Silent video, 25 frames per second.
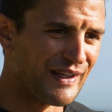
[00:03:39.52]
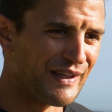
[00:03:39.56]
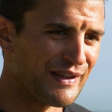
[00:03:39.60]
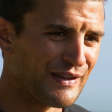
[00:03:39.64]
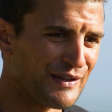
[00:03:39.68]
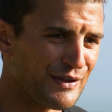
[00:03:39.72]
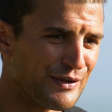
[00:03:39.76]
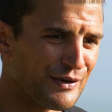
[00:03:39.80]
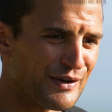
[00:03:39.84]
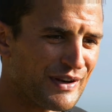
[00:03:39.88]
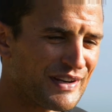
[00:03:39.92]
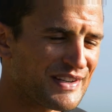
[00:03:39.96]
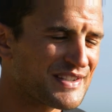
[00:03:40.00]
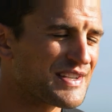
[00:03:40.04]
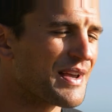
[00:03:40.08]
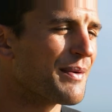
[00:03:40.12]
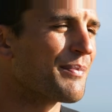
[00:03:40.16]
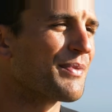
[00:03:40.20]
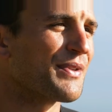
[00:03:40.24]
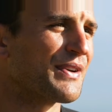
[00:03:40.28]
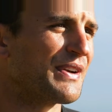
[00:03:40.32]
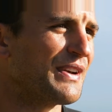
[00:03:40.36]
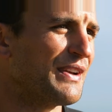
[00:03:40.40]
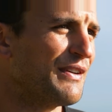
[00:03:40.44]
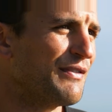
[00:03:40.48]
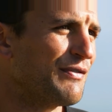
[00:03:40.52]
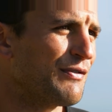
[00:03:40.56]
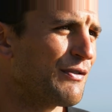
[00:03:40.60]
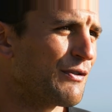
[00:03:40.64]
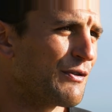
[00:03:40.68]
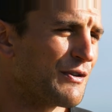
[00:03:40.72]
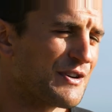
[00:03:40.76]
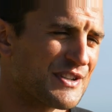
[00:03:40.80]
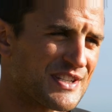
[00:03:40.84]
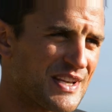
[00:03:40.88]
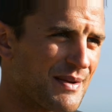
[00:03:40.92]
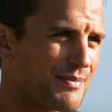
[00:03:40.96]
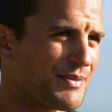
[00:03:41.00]
You need something to live for
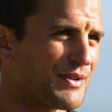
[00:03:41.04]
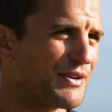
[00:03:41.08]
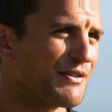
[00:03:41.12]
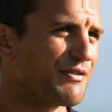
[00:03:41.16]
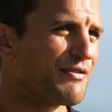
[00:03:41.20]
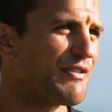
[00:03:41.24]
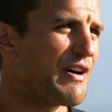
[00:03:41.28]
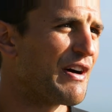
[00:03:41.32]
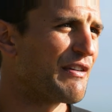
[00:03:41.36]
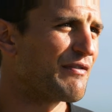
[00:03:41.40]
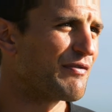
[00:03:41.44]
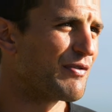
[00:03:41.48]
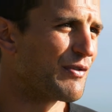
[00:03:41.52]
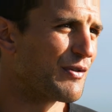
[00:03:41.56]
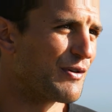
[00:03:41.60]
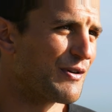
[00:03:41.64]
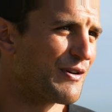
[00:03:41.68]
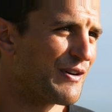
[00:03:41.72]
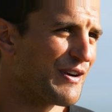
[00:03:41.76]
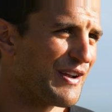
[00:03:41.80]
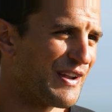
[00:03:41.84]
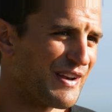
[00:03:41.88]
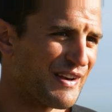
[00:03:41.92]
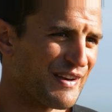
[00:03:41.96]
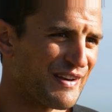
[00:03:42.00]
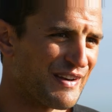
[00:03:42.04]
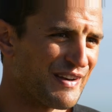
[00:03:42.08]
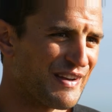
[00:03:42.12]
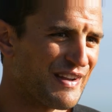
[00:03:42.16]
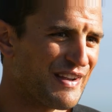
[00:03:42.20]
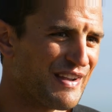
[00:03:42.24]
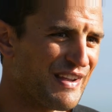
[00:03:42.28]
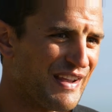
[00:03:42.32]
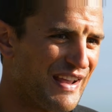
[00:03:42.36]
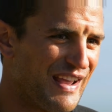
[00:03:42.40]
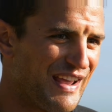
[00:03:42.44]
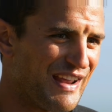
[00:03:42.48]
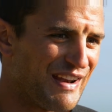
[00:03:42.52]
and something to fight for
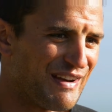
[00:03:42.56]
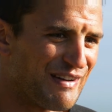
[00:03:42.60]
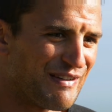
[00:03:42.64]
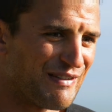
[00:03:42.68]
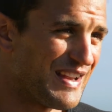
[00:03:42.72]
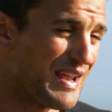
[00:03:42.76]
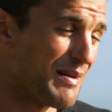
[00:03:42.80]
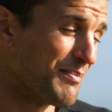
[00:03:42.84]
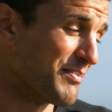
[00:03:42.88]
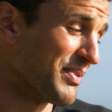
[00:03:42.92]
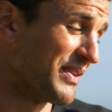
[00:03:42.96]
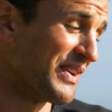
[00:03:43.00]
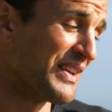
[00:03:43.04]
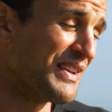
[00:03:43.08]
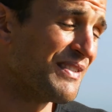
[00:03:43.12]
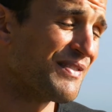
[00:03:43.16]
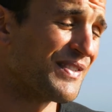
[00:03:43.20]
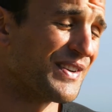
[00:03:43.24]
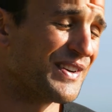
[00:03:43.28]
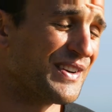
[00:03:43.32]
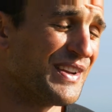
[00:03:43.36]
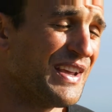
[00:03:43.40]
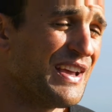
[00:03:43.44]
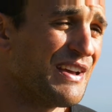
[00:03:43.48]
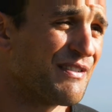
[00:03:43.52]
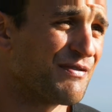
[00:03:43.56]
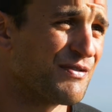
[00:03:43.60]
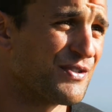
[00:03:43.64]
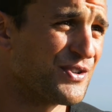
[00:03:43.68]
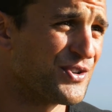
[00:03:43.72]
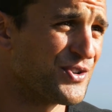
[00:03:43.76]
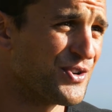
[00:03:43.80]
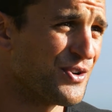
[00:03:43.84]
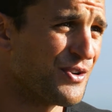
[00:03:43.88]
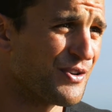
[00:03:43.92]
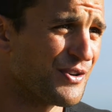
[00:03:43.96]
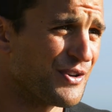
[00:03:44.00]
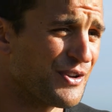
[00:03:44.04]
and believe in. Yeah, for
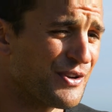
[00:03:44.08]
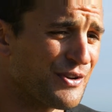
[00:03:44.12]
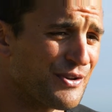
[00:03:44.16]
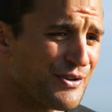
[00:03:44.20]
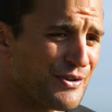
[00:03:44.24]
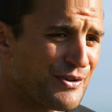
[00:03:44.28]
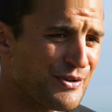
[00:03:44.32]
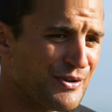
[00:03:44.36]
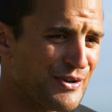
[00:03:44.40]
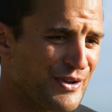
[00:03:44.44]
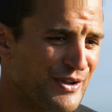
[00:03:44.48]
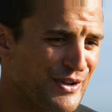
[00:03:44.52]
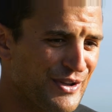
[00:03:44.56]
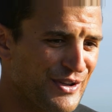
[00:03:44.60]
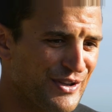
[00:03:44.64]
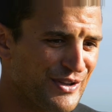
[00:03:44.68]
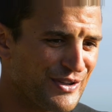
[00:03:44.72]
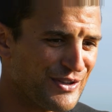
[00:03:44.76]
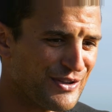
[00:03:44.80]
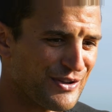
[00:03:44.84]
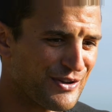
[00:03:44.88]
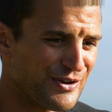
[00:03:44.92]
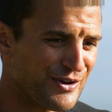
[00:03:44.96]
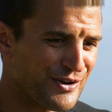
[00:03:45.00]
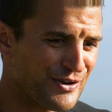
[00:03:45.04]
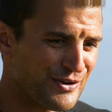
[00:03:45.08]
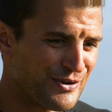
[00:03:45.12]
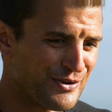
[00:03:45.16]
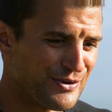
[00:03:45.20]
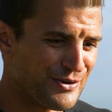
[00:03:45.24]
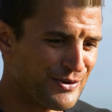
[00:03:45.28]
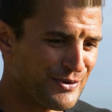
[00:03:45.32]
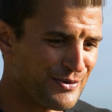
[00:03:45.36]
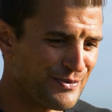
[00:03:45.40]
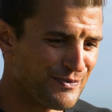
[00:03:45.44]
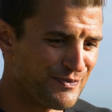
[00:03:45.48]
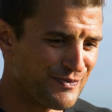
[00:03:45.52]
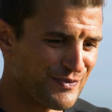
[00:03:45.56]
sure. You got
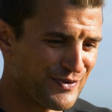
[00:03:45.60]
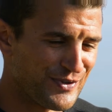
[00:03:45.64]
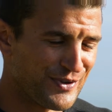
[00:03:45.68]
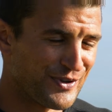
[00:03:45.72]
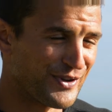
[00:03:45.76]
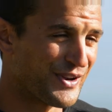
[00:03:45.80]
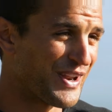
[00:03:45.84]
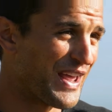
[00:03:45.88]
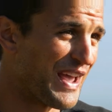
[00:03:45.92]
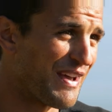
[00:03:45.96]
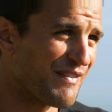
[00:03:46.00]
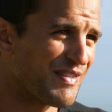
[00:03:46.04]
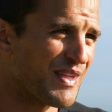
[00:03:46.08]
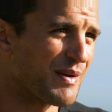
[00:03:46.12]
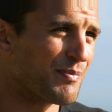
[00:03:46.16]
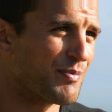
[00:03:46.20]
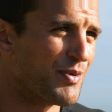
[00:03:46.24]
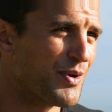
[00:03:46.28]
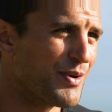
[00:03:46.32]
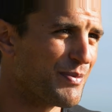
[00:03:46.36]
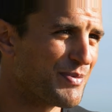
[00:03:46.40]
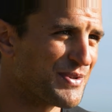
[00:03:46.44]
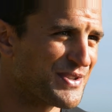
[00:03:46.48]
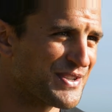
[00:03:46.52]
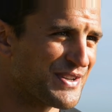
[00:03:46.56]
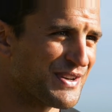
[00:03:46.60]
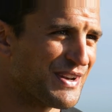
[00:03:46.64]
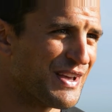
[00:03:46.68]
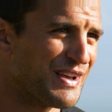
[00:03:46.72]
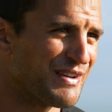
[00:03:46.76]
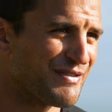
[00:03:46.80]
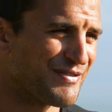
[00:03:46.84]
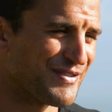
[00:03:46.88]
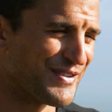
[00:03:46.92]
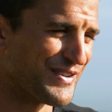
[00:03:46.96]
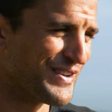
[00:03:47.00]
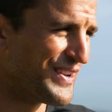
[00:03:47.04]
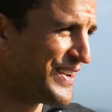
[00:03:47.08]
to have that purpose in
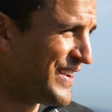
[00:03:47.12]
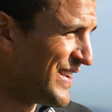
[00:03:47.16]
life. And